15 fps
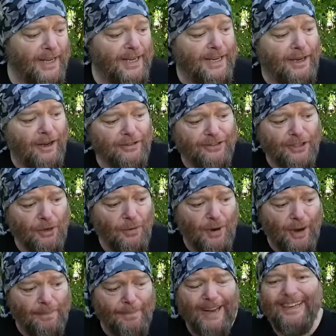He
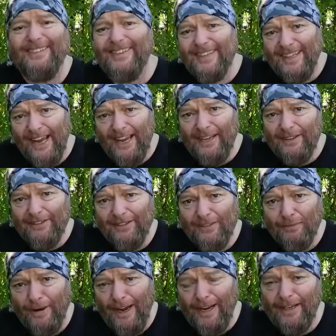also makes the tails
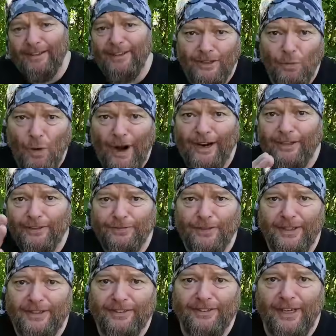as well, the wires
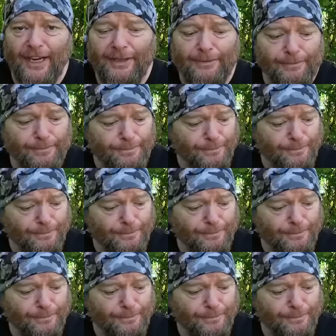for inside.